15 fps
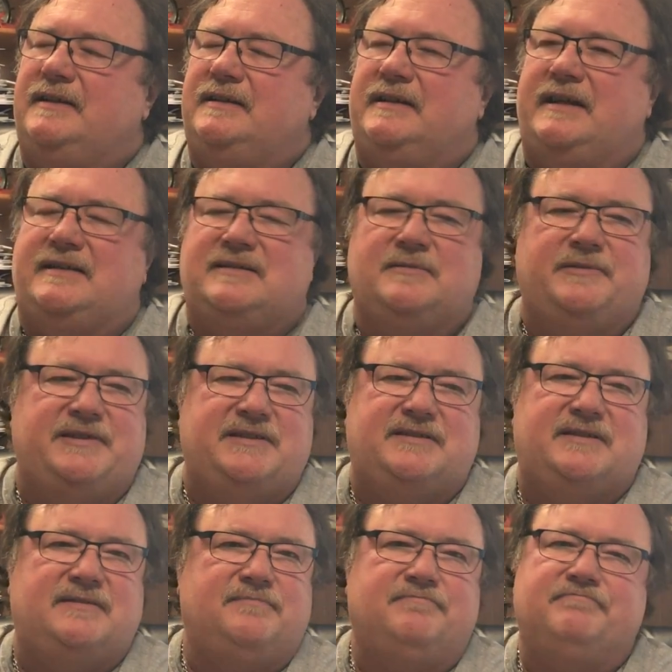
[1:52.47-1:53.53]
Like some of these
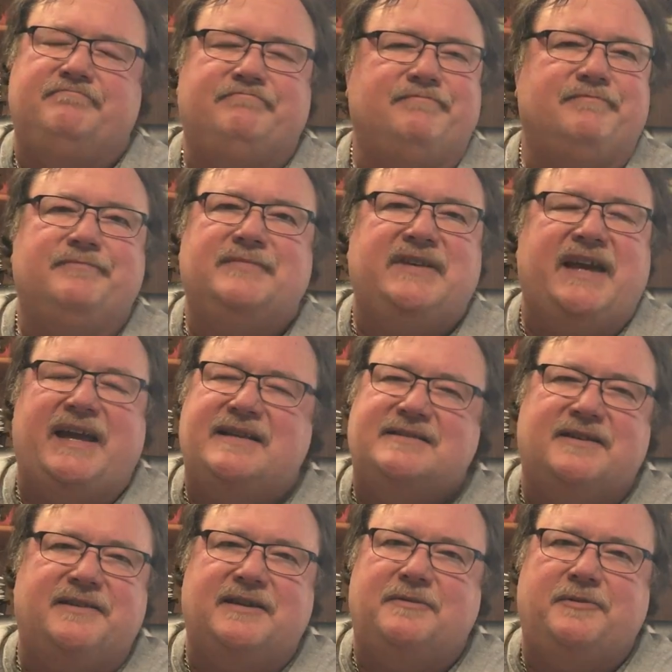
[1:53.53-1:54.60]
cans
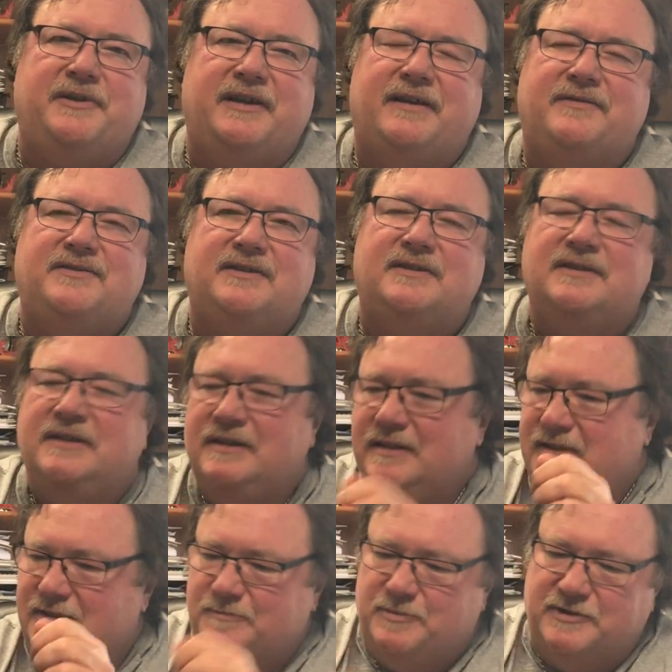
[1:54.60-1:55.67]
out there where you have to
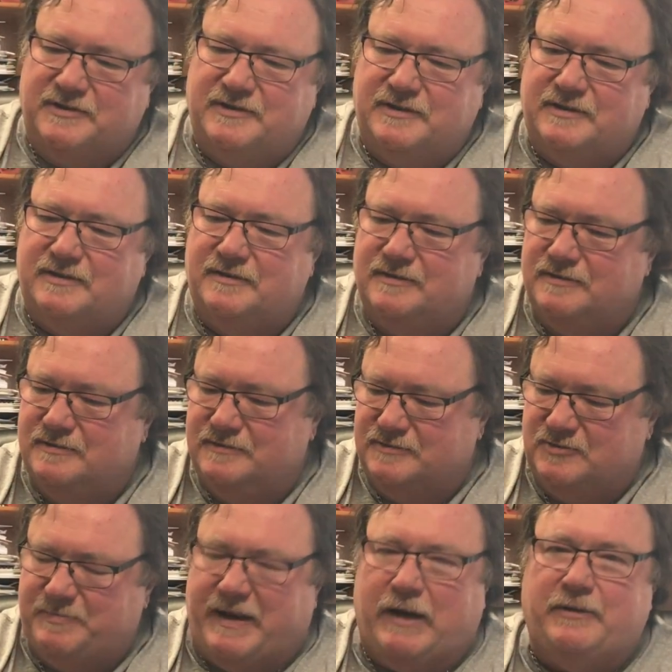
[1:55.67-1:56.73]
put the
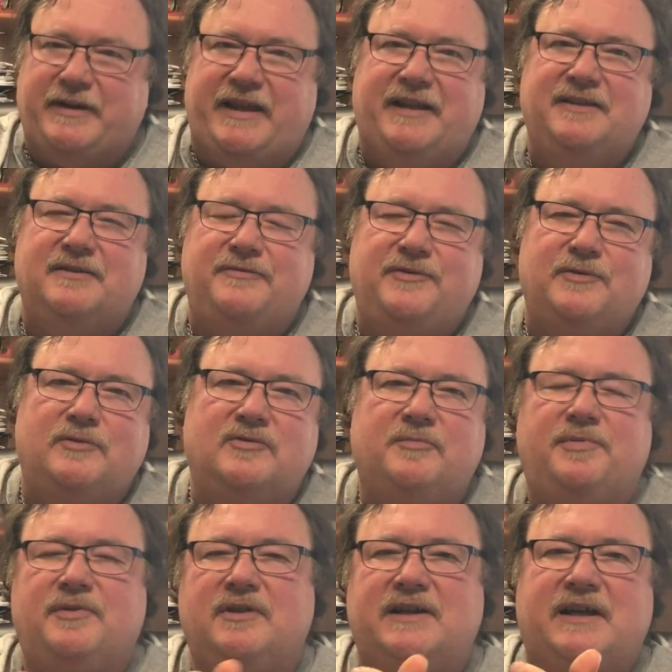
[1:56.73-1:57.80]
spout in the fuel to
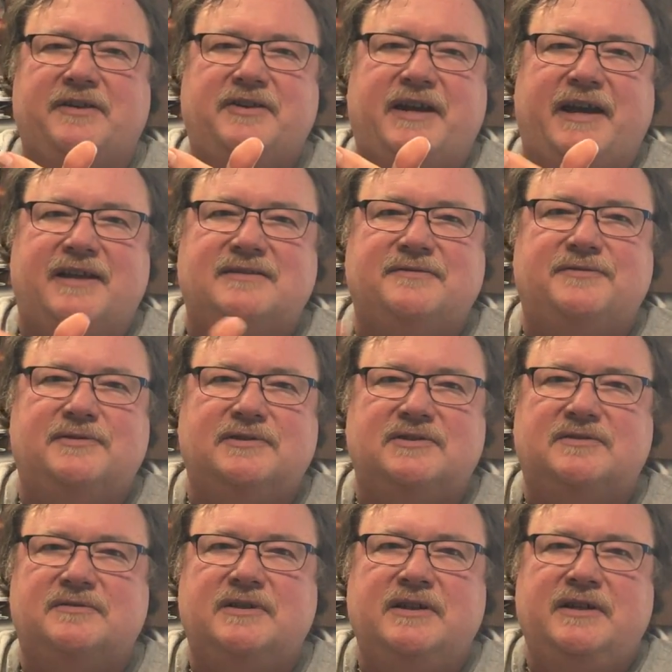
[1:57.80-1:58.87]
pull it out. Your hands are full
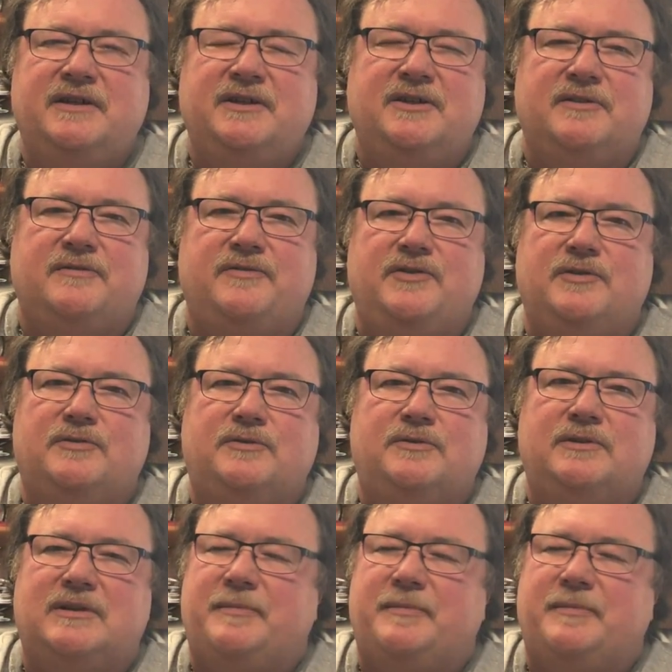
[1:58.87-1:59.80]
of fuel.